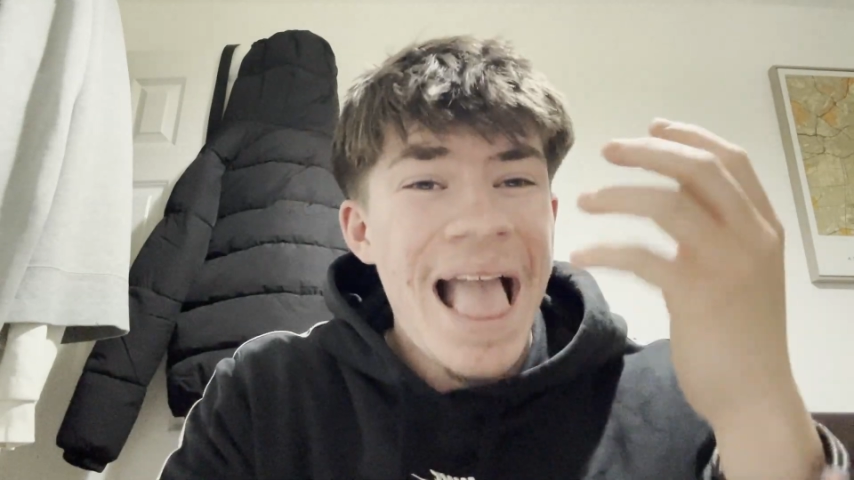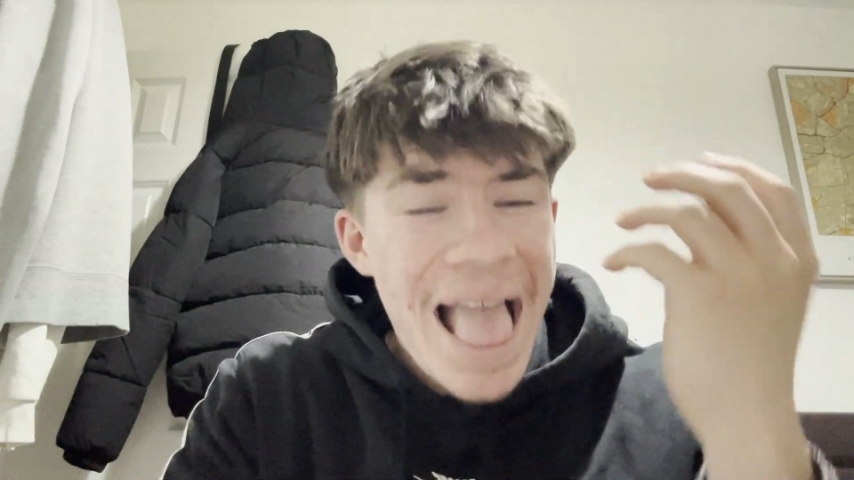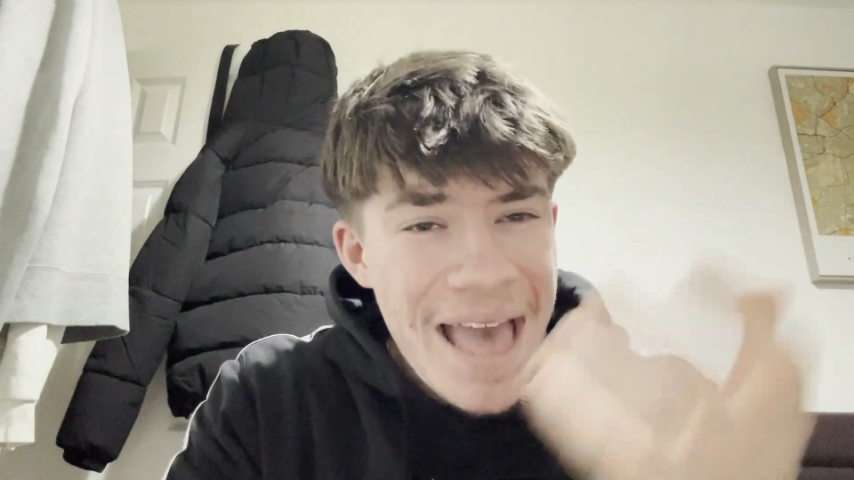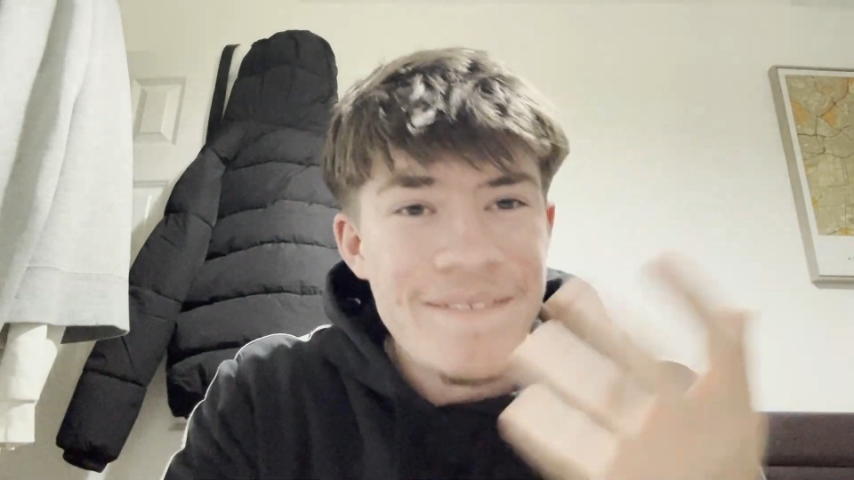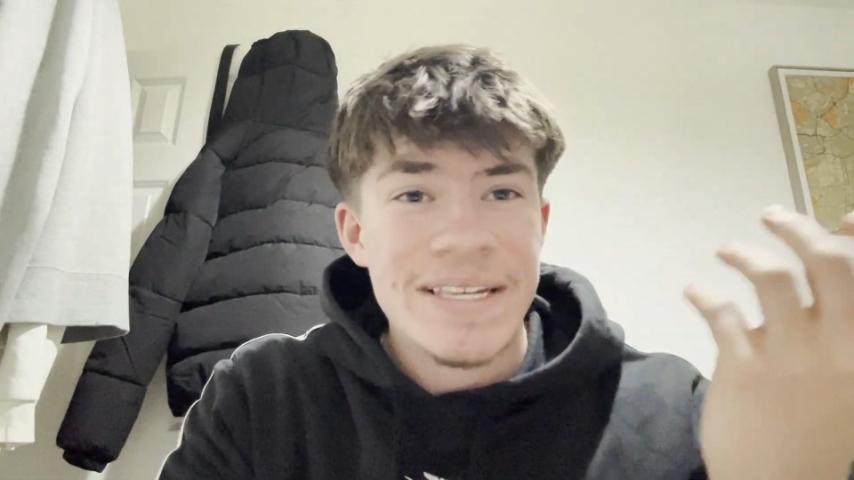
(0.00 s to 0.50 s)

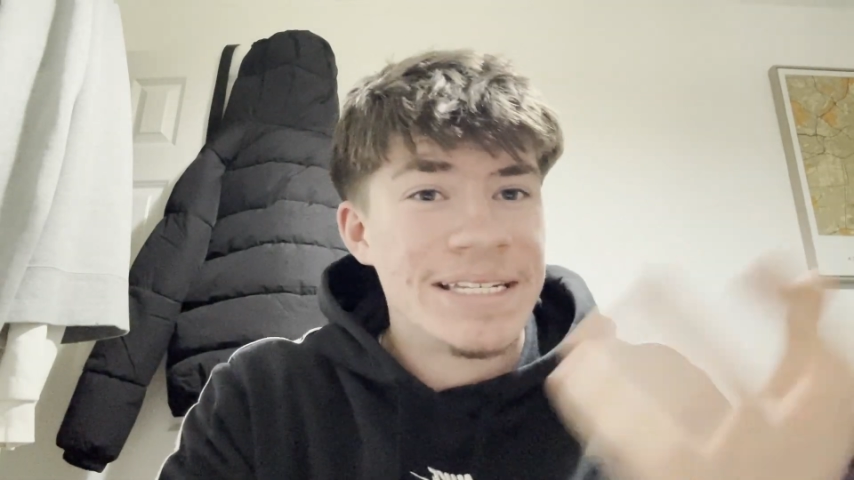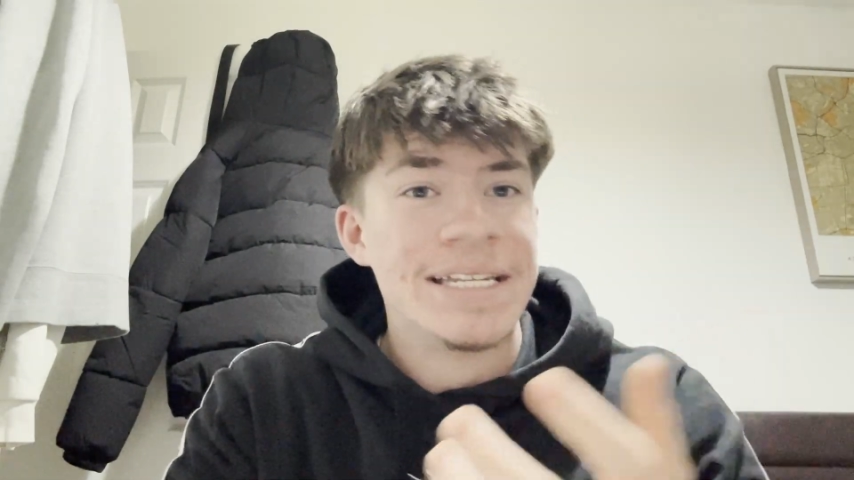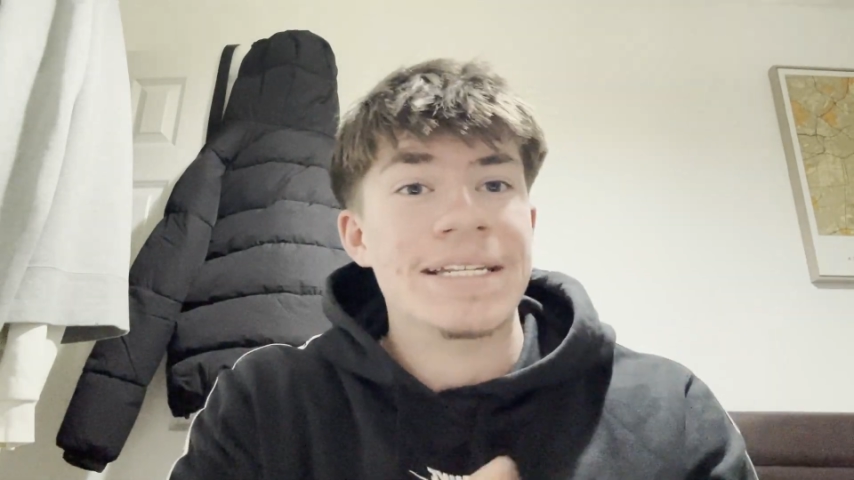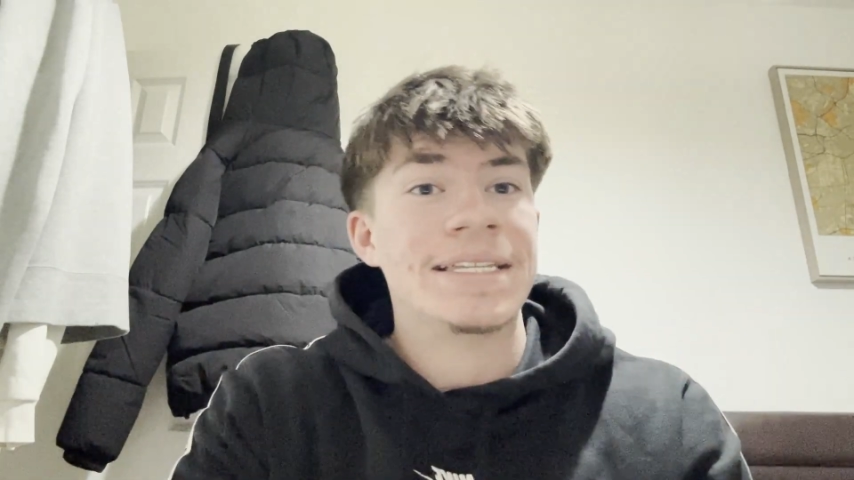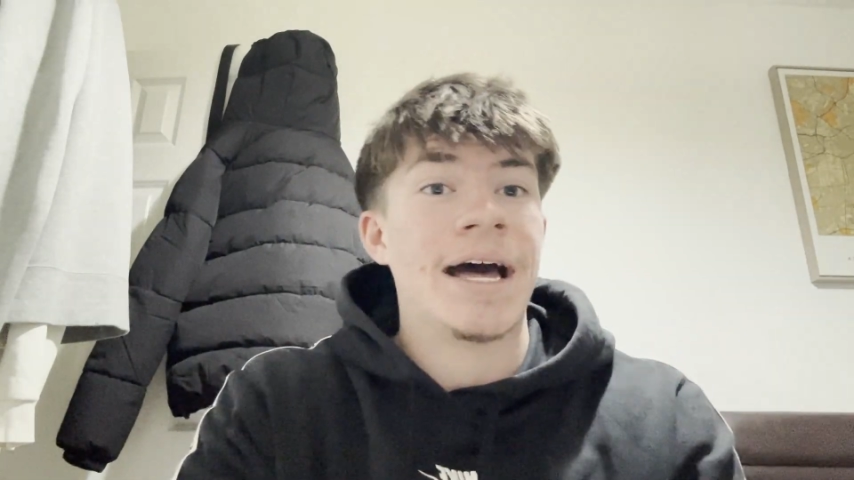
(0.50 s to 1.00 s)
ever
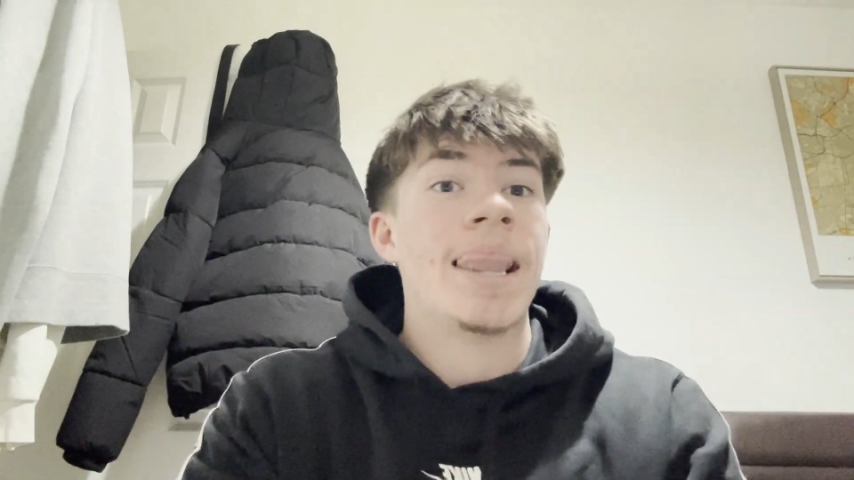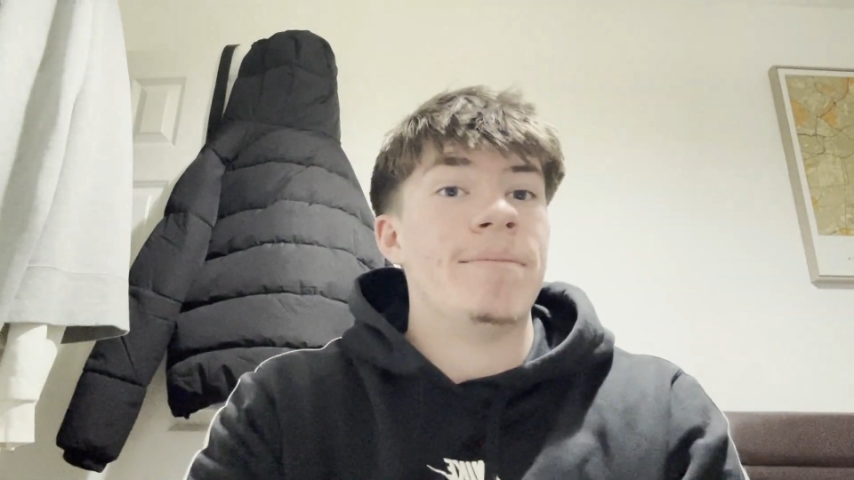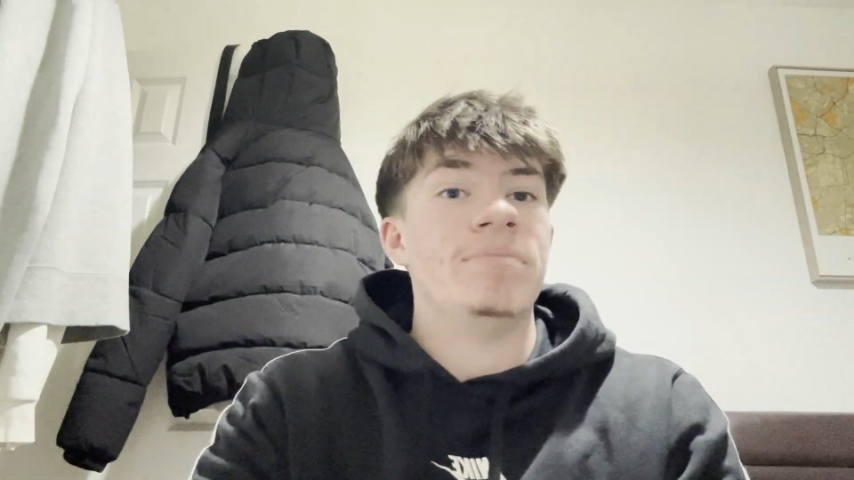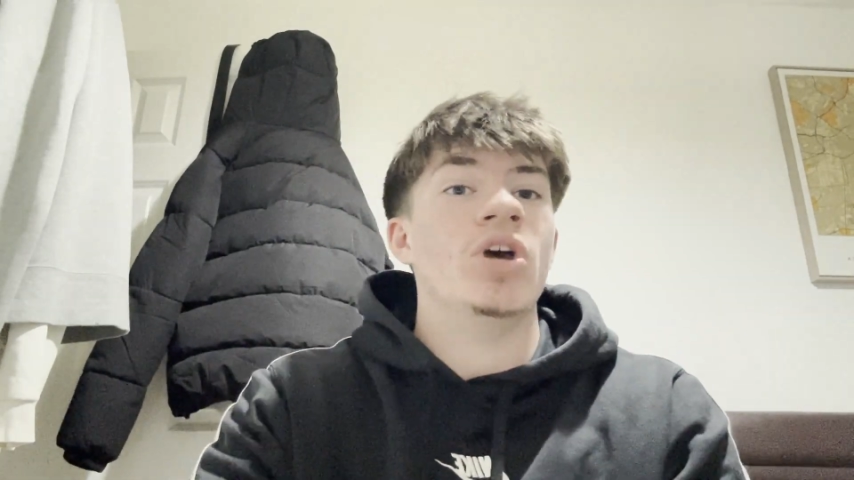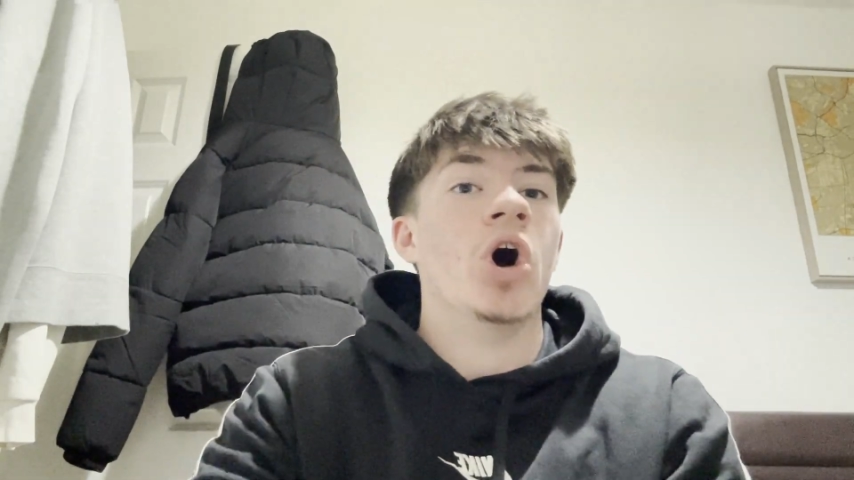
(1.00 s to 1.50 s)
since that
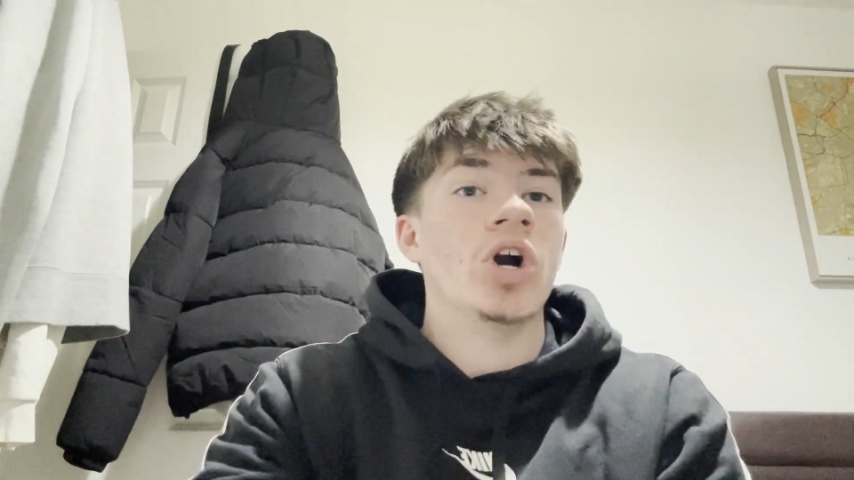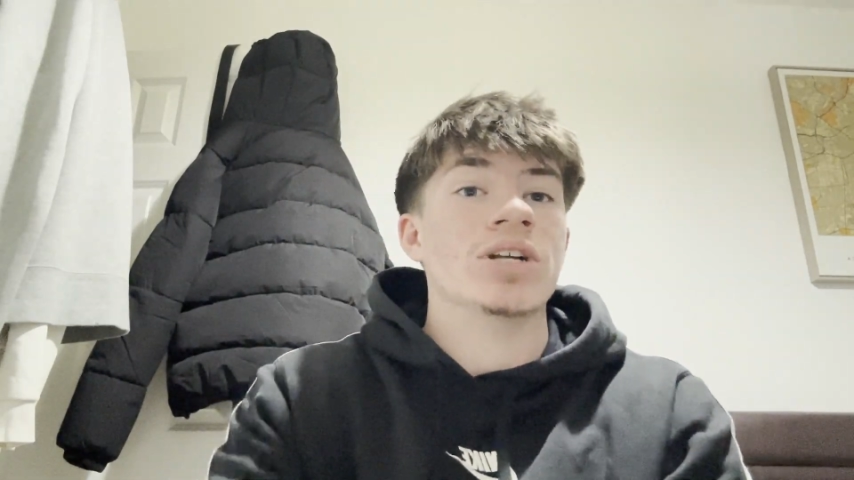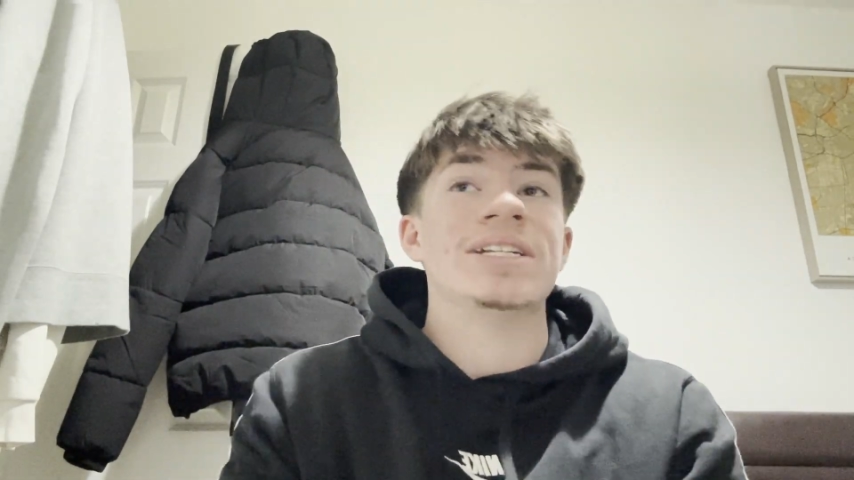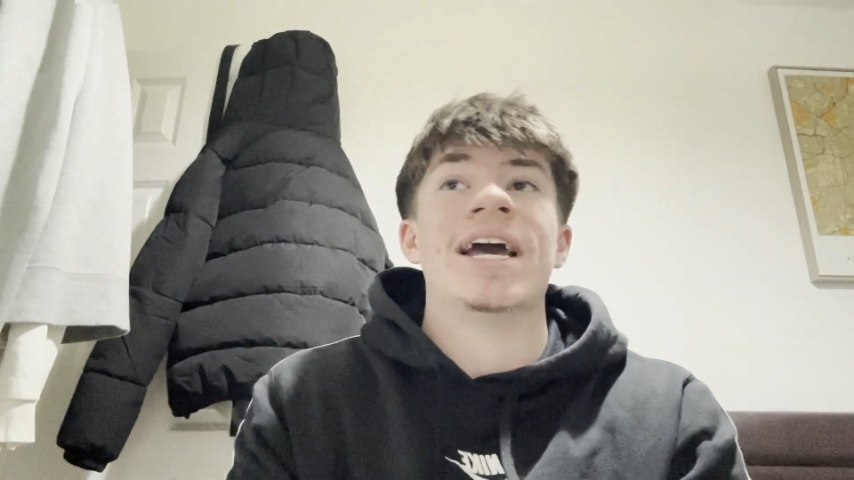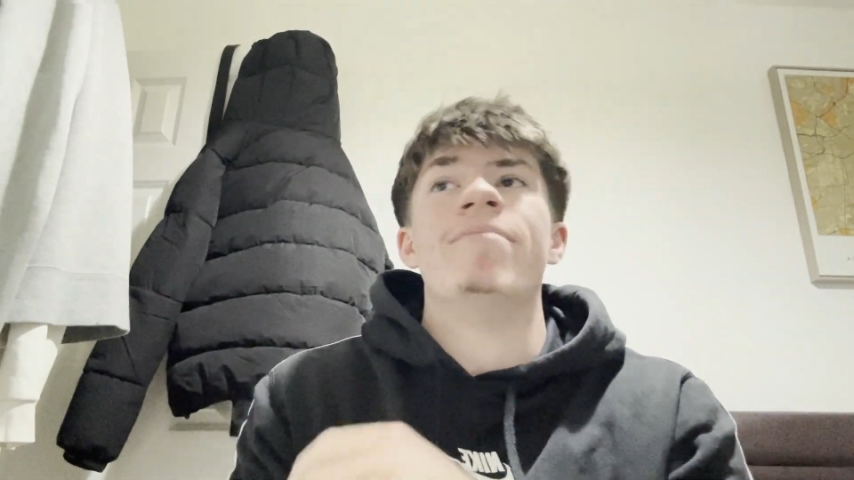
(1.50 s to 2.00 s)

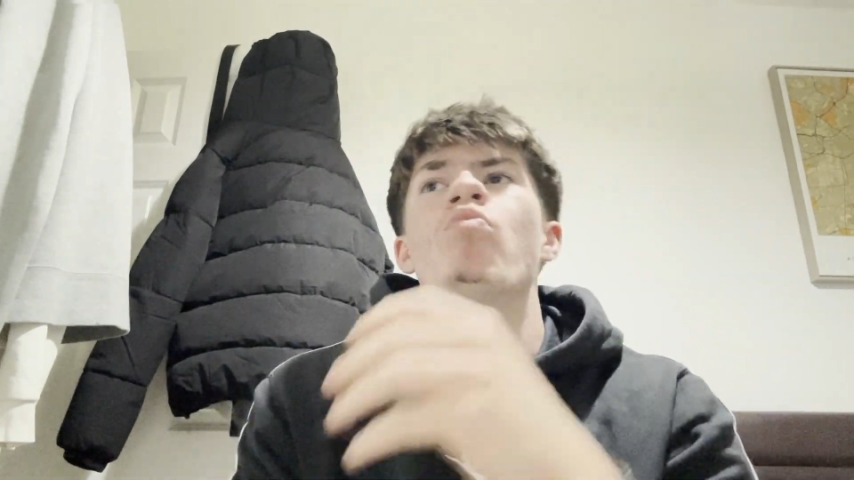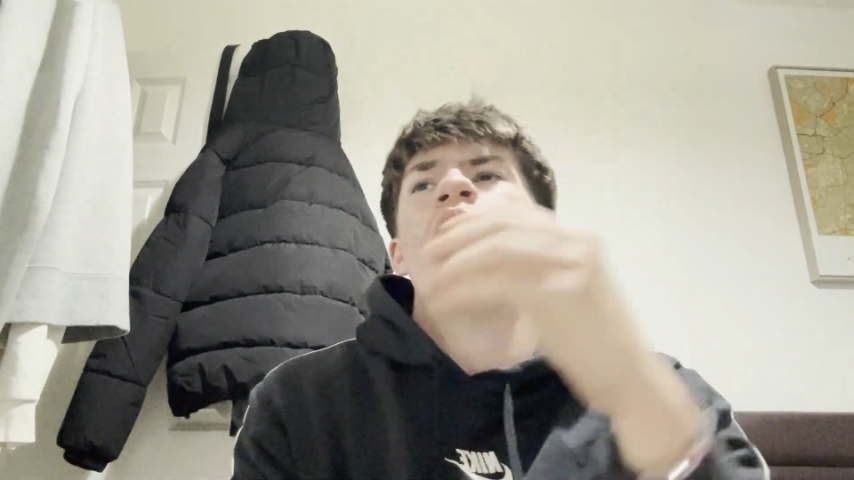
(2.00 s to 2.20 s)
Olympiacos game